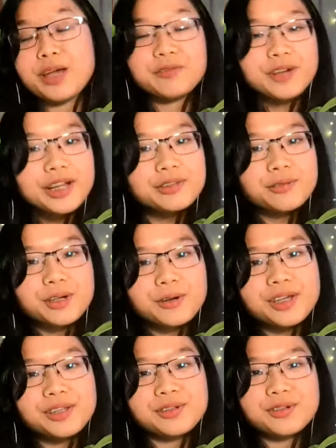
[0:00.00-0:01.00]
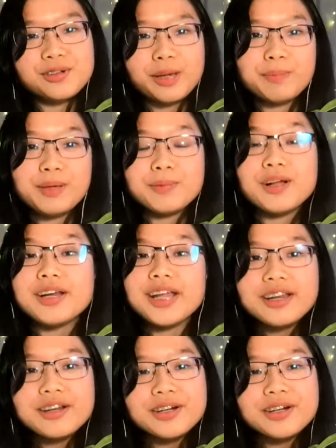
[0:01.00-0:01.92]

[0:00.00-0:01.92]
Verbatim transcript: my friends were going through, like people on yeah.